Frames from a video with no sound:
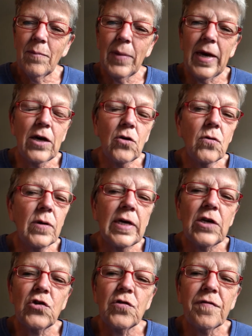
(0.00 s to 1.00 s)
May you
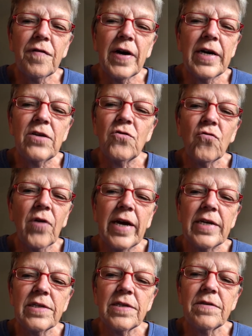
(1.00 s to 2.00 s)
each find
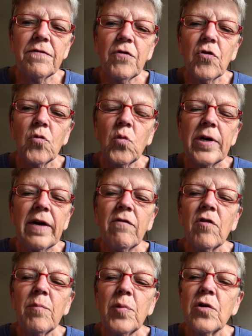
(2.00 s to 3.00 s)
rest for
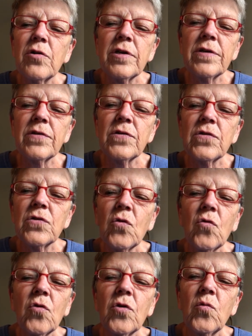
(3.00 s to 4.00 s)
whatever burdens
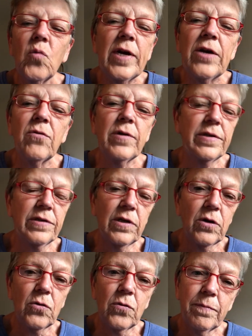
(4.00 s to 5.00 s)
or wearies you.